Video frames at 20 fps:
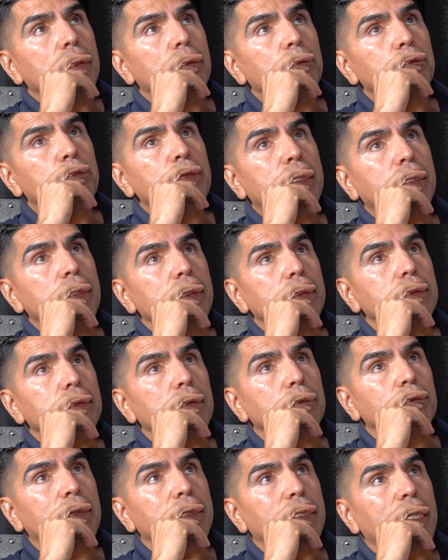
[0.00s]
because
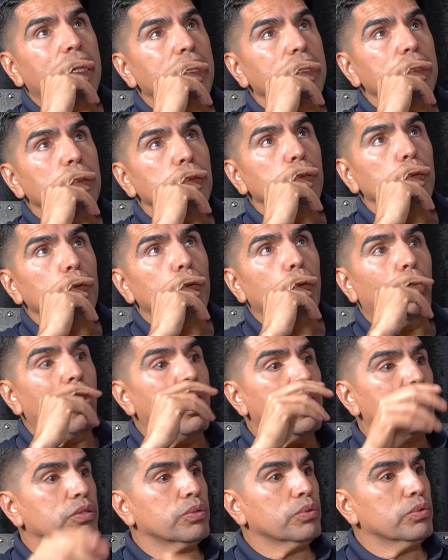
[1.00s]
my dad used to
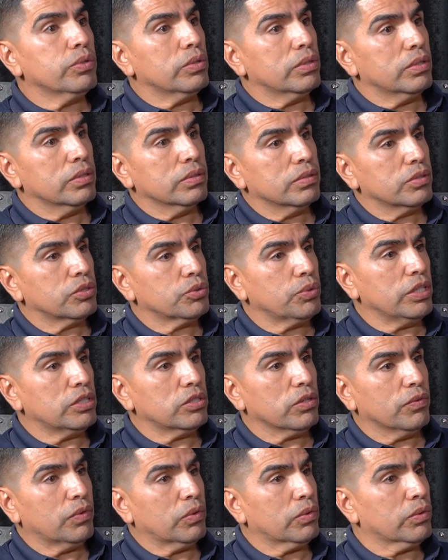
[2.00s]
walk through the
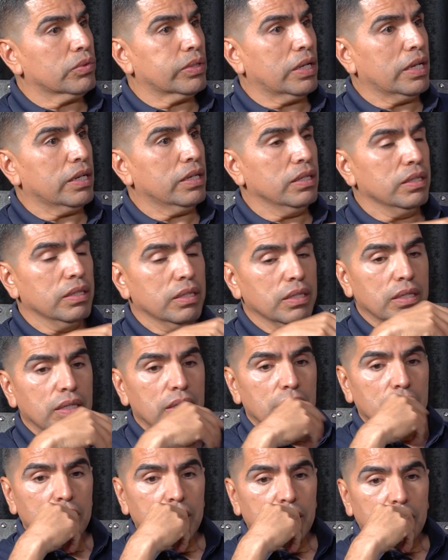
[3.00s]
streets of Ocotlan
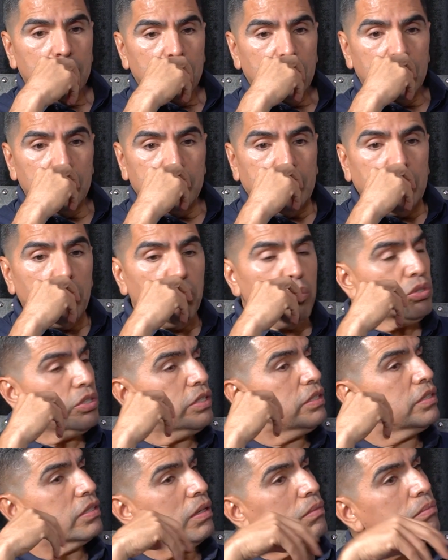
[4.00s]
and he will
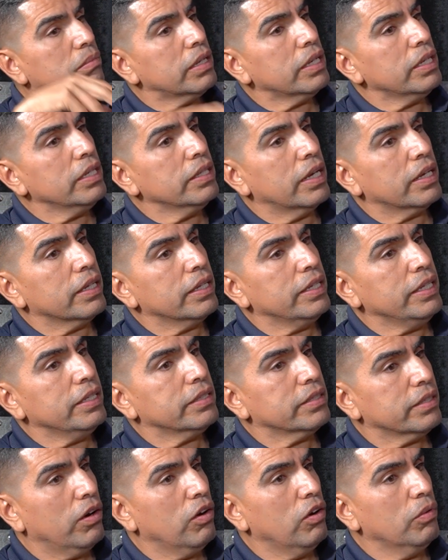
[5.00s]
see somebody that
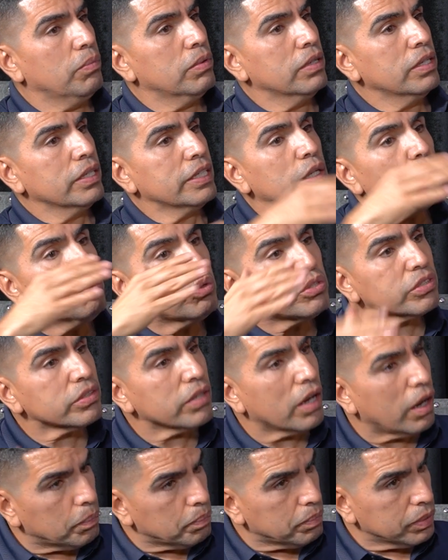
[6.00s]
needs help. He will
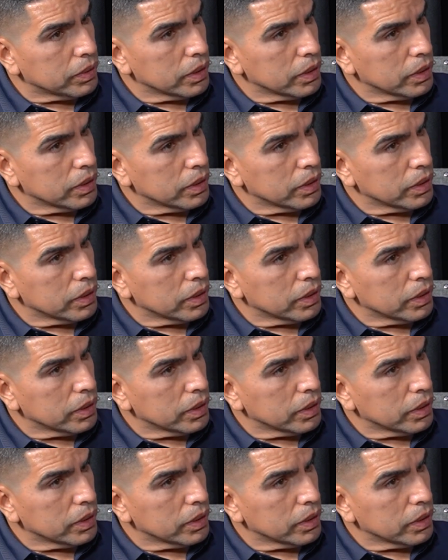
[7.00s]
stop